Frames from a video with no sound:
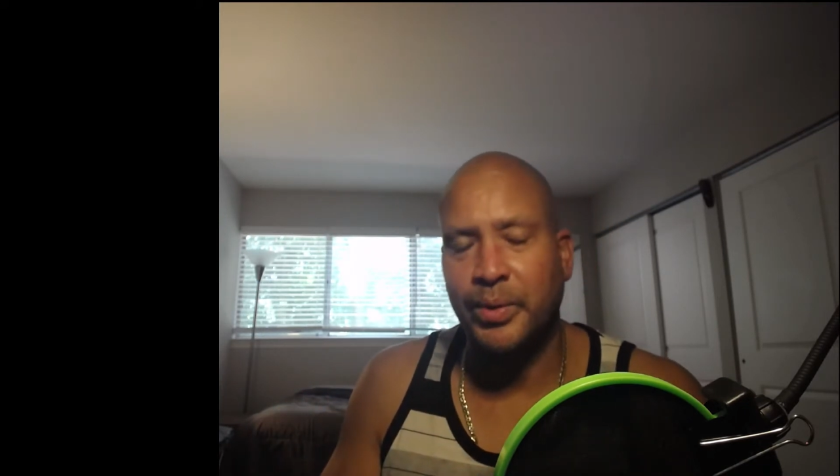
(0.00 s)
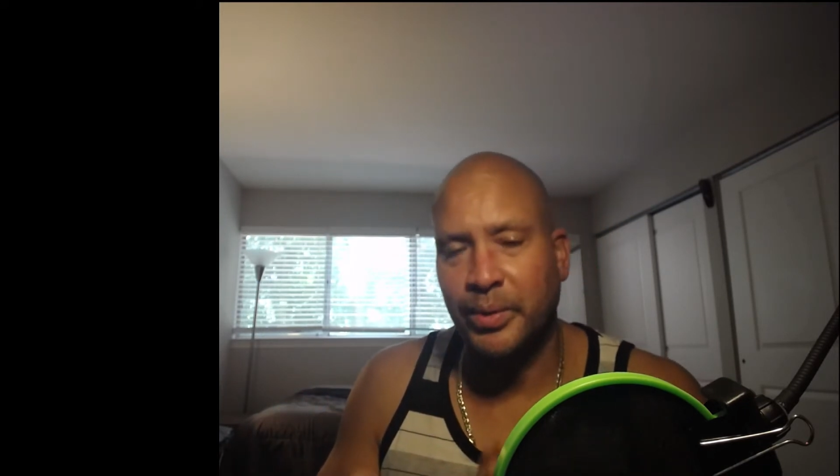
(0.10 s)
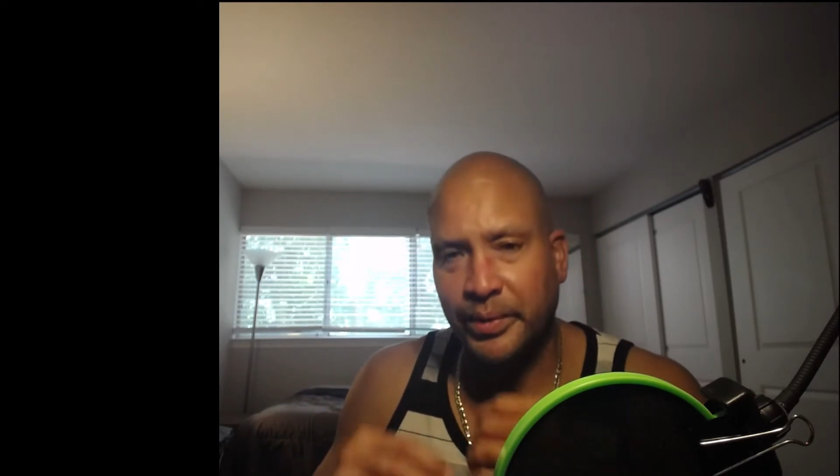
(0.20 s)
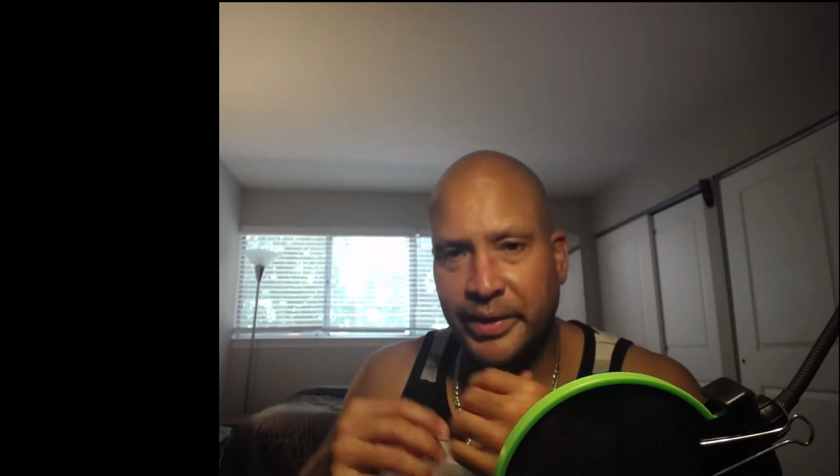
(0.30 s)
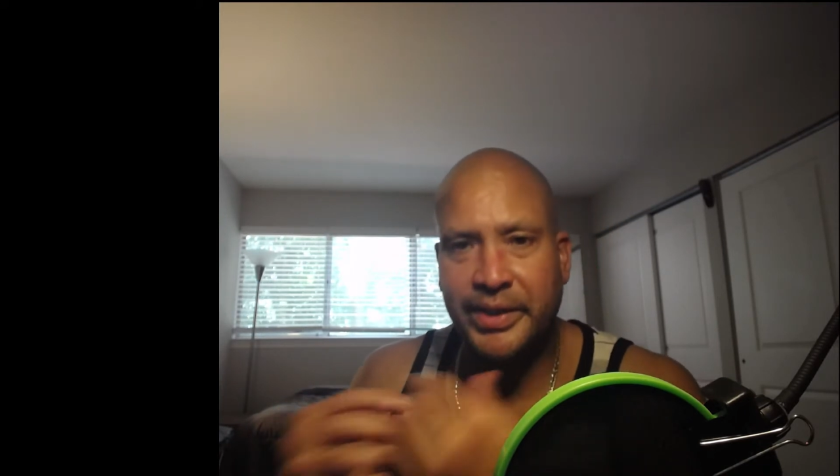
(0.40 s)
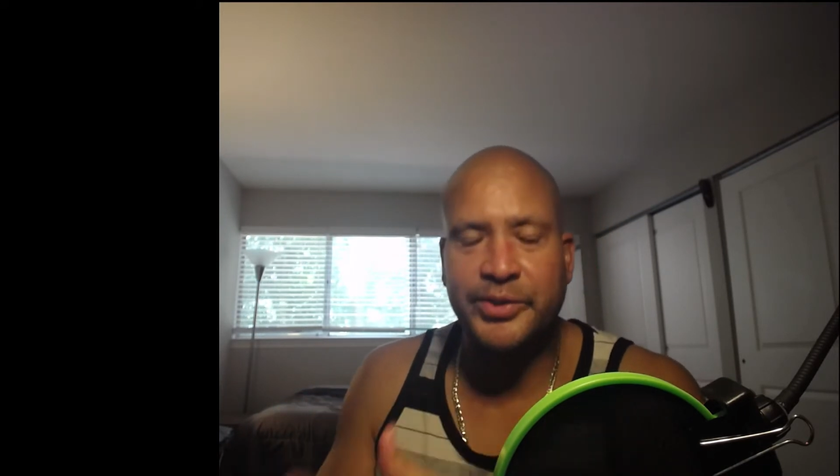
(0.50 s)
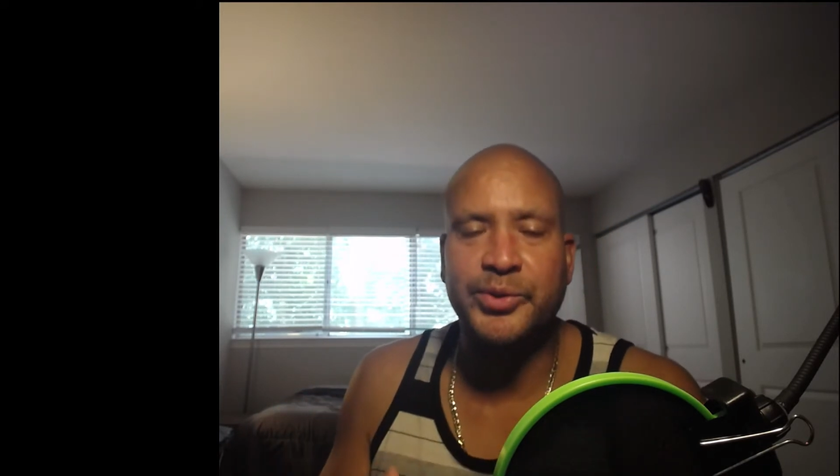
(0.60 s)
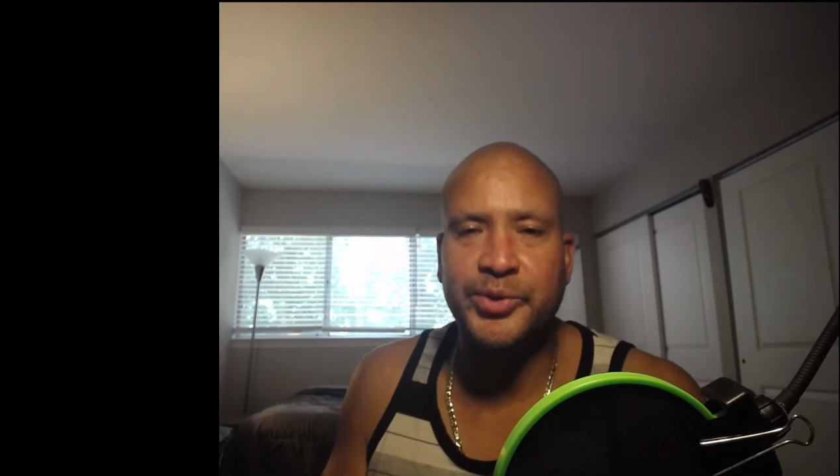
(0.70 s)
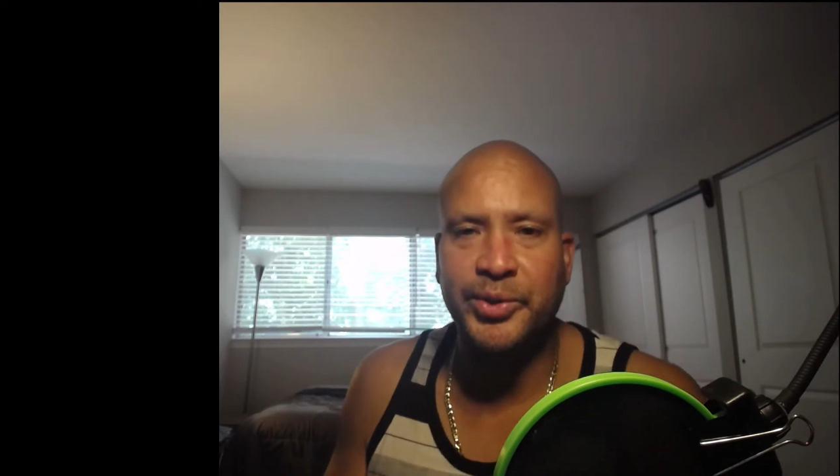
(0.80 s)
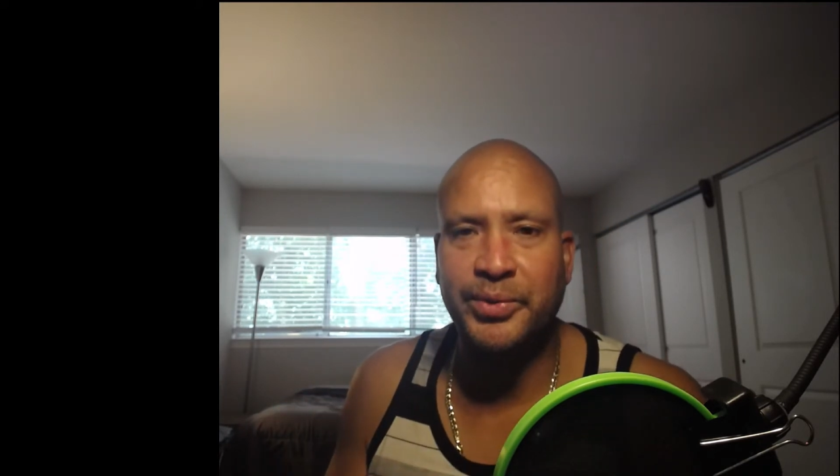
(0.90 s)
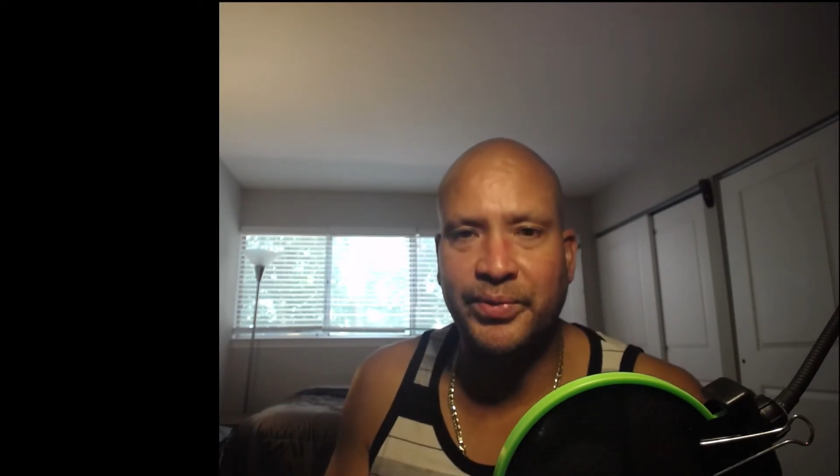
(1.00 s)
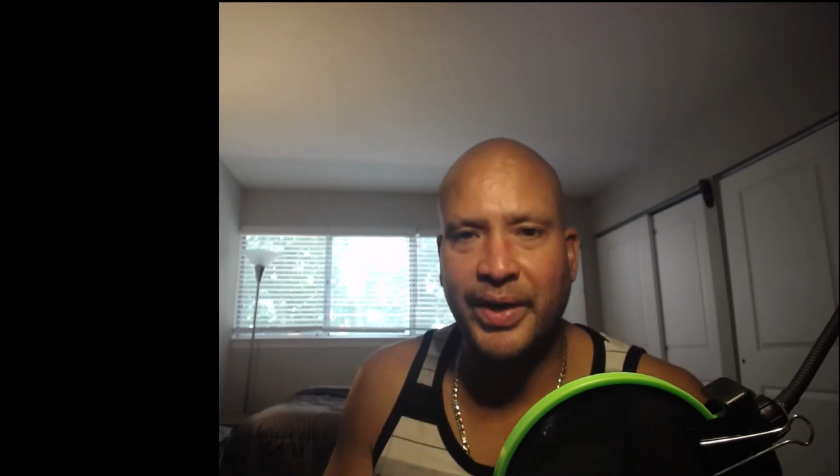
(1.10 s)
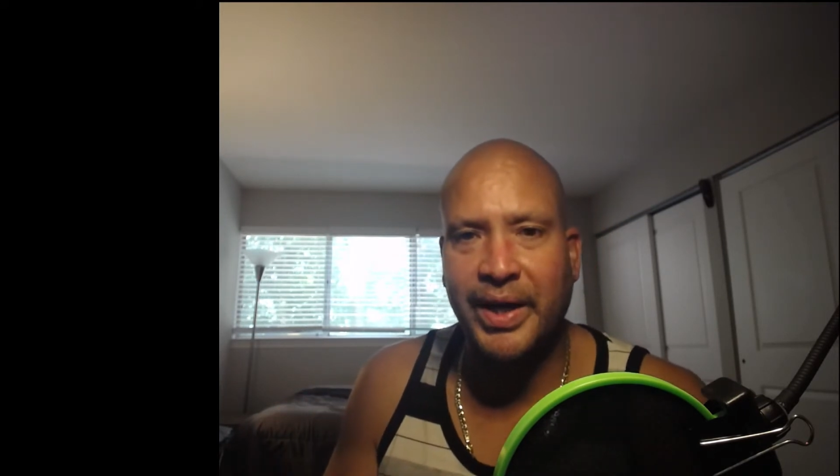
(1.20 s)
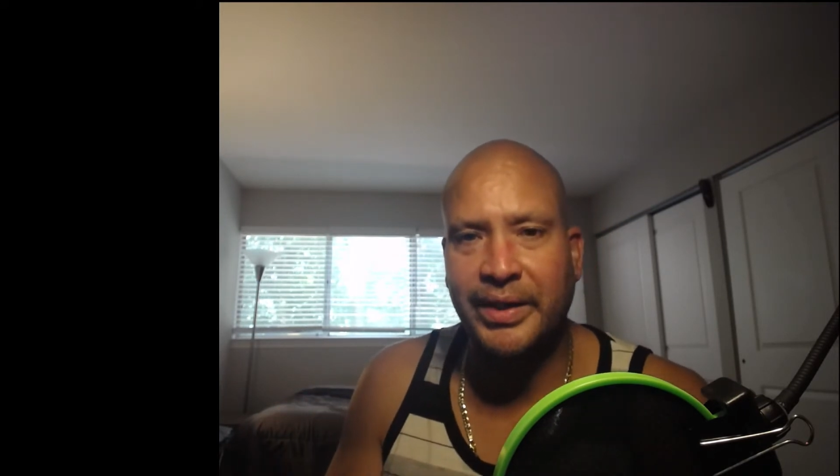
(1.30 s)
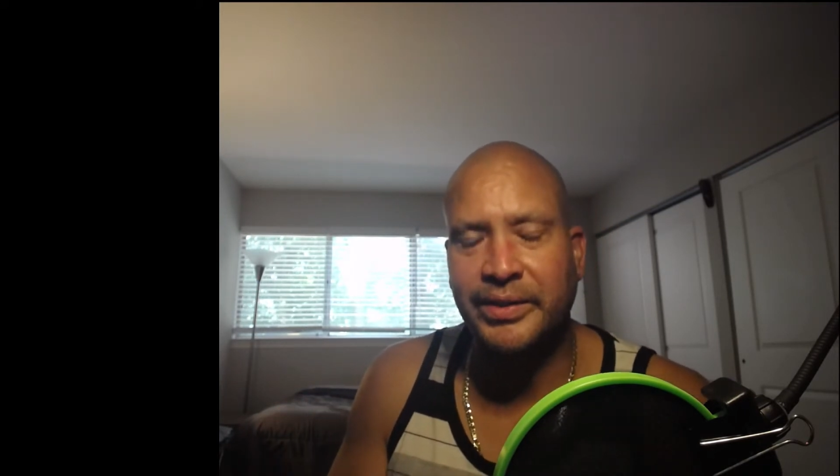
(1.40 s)
or get you
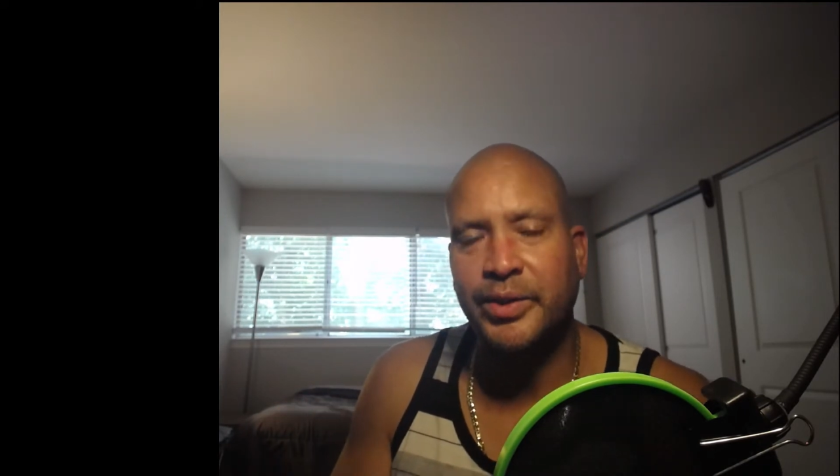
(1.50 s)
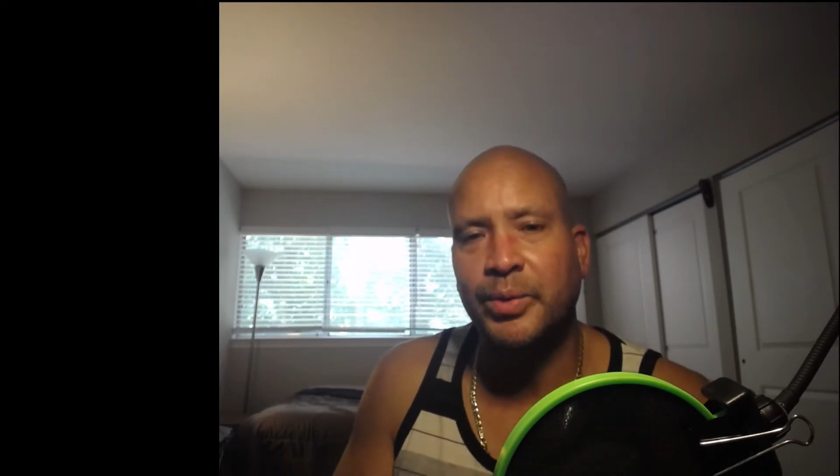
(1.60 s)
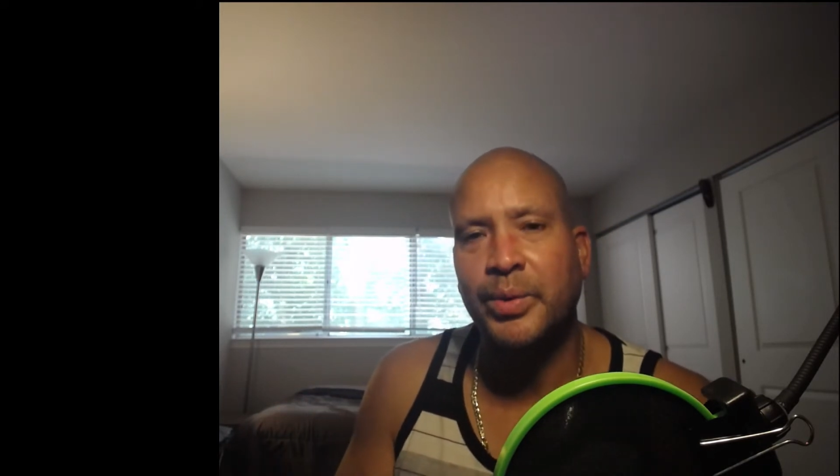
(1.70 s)
certified. So